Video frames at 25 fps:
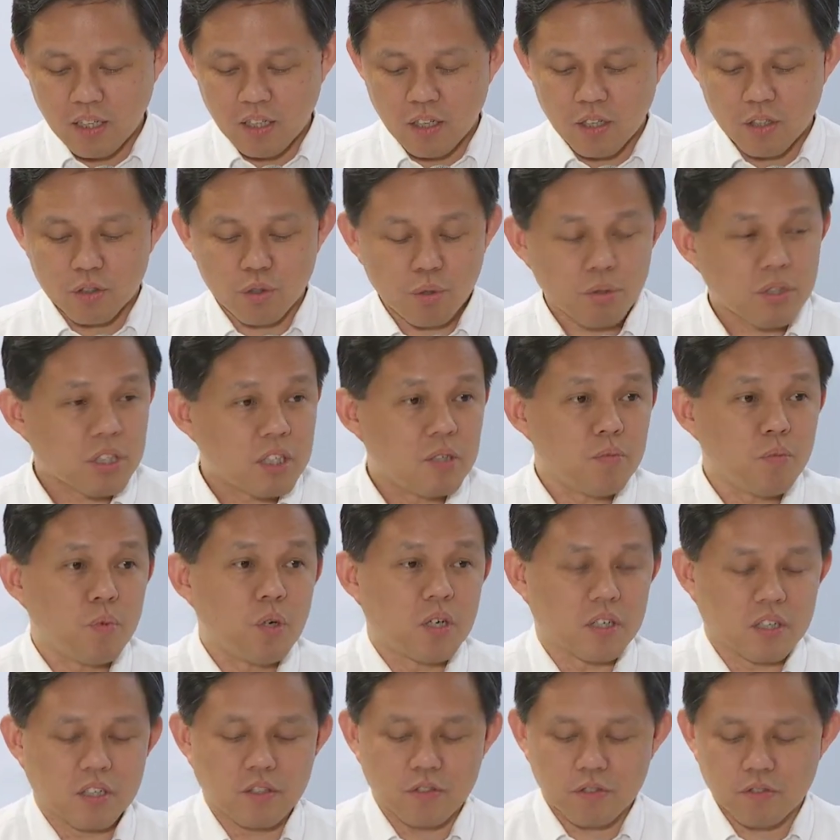So
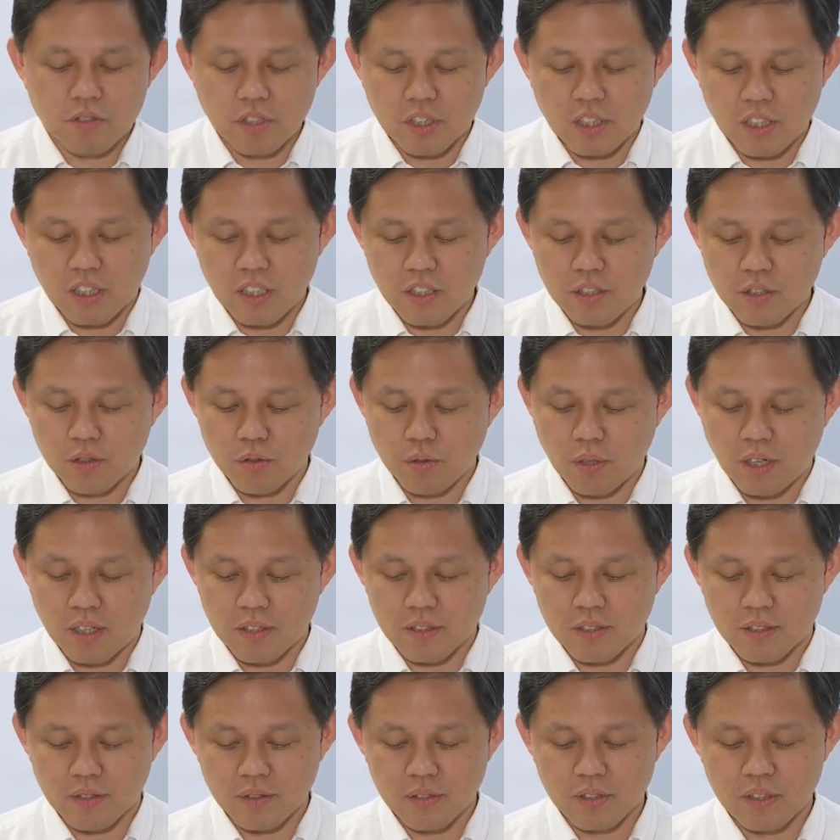teamwork is critical to
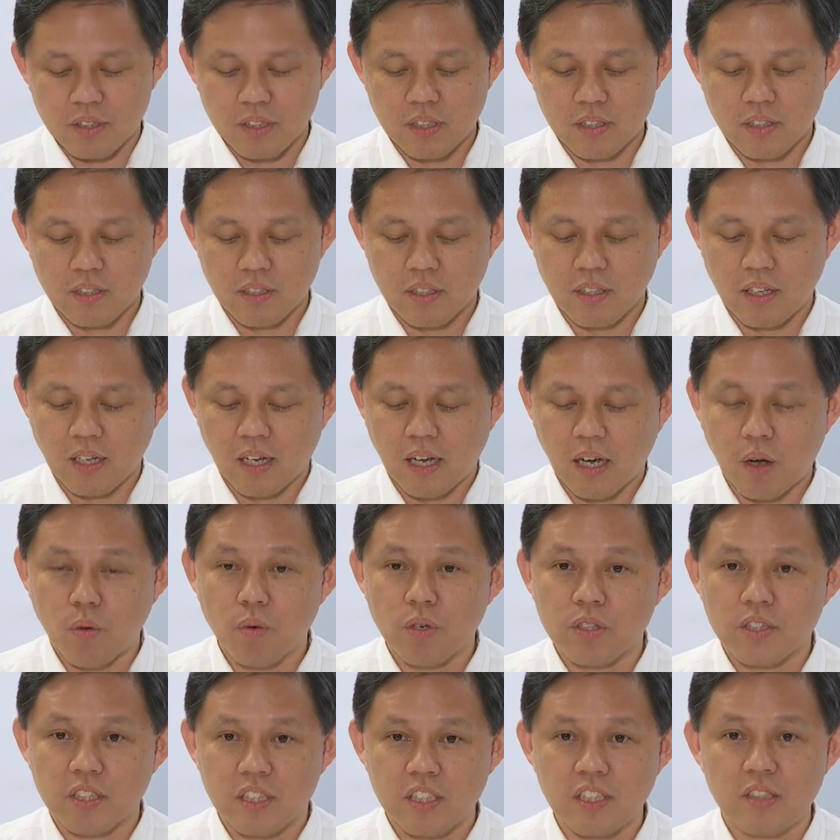us.
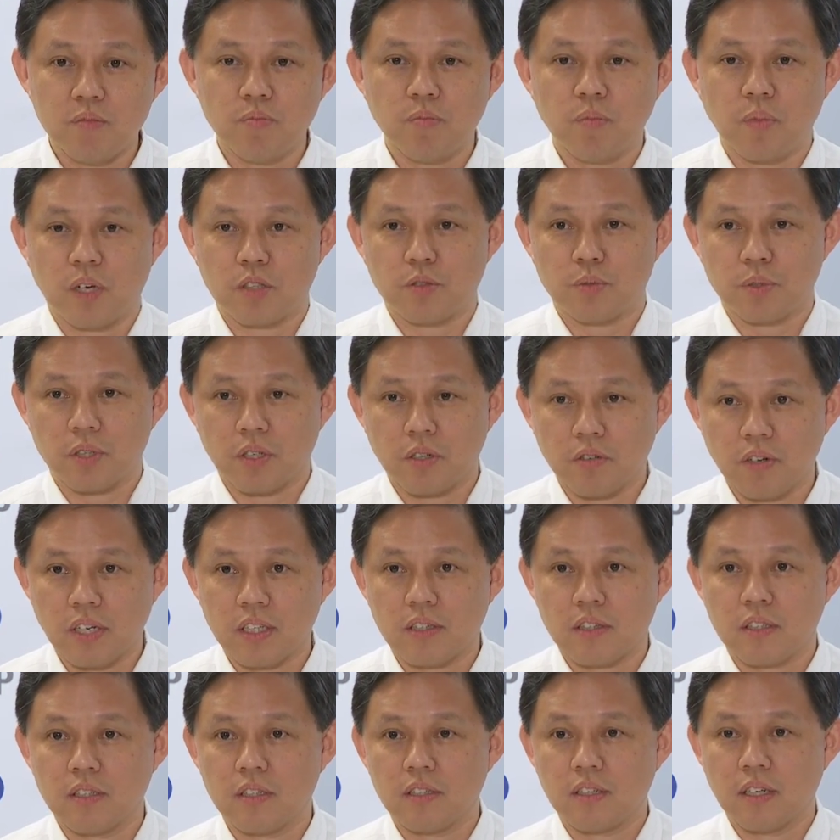Our team must be
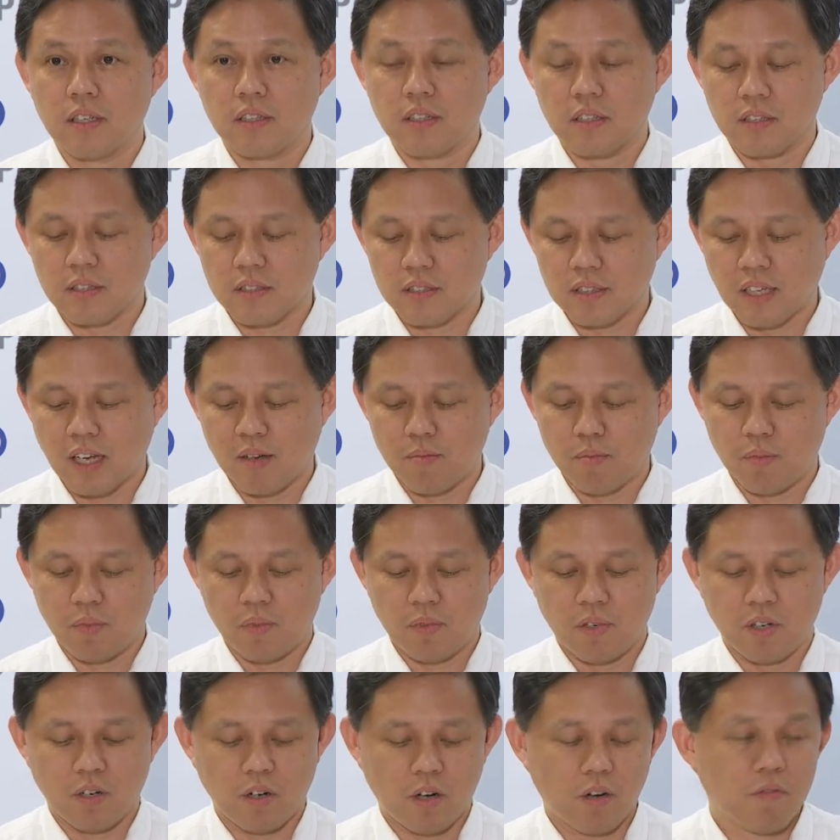greater than the sum
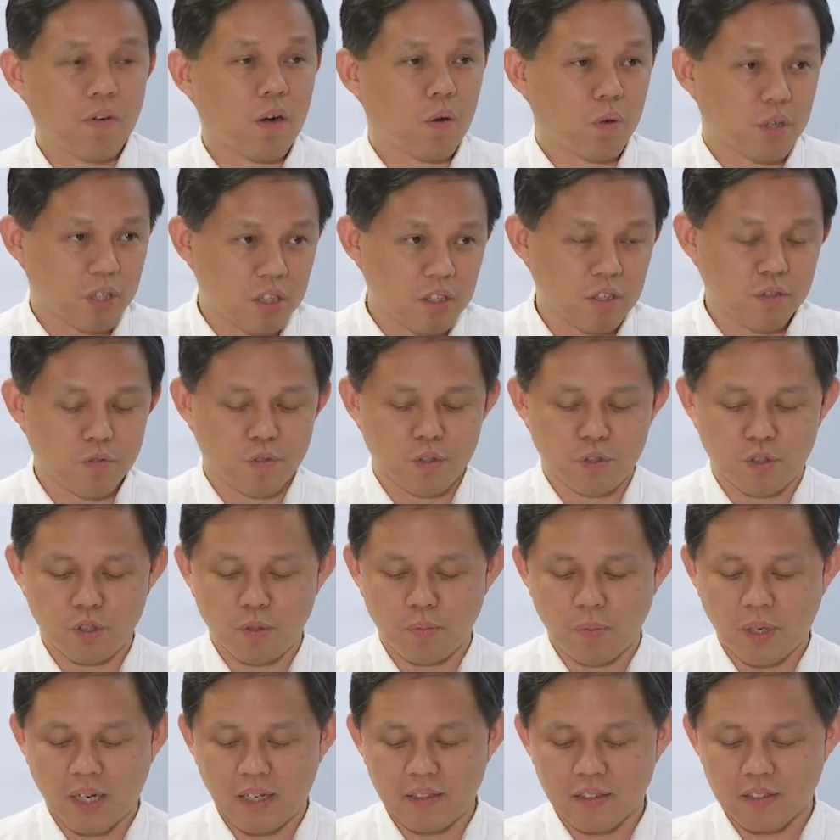of our individual
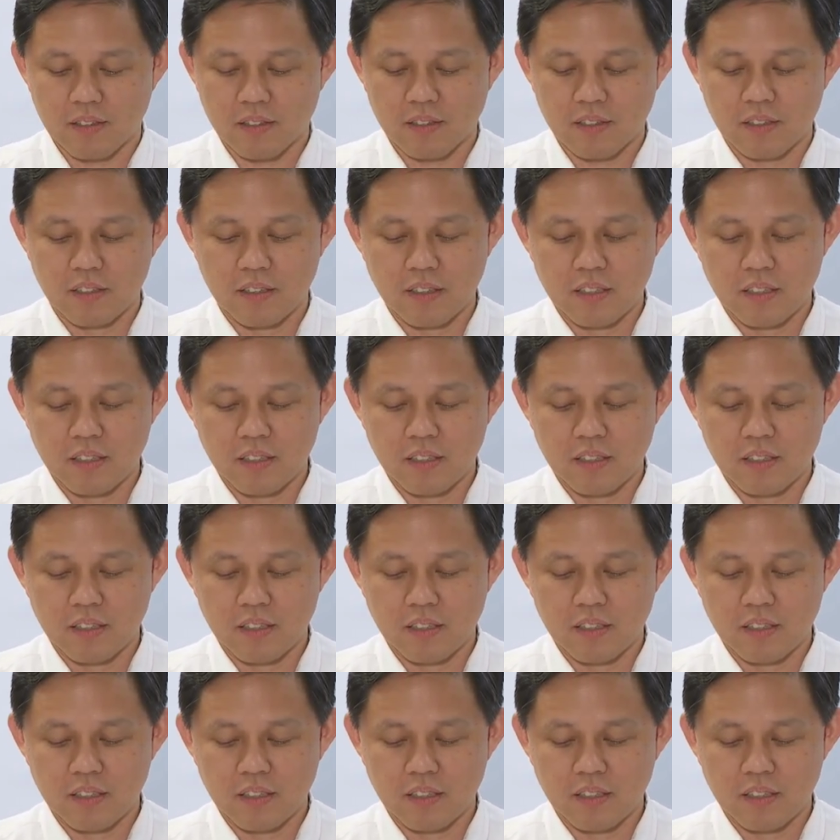parts.